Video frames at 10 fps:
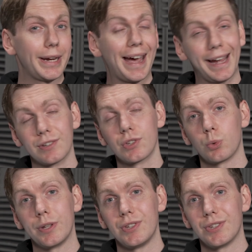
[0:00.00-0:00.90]
Act
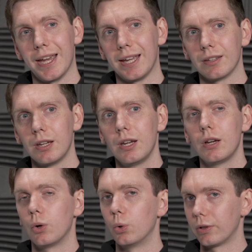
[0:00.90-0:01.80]
2010.
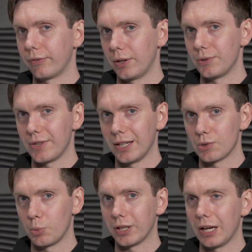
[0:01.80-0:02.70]
All of those
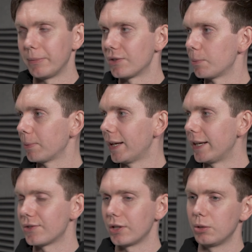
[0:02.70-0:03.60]
things would come into
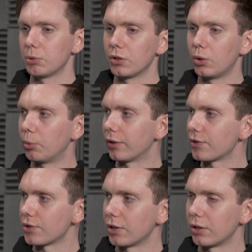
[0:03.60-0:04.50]
play. So you would not
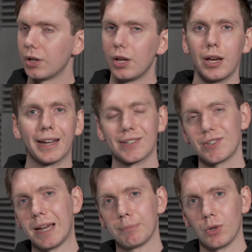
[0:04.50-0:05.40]
want to
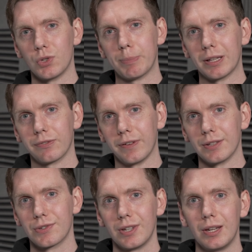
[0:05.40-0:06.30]
accept those
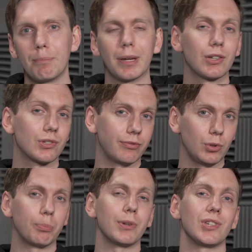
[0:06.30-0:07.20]
benefits because of
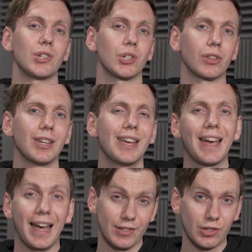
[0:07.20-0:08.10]
your position
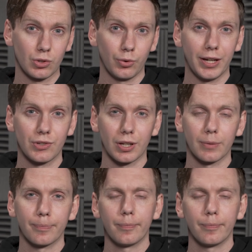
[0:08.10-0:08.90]
as a director.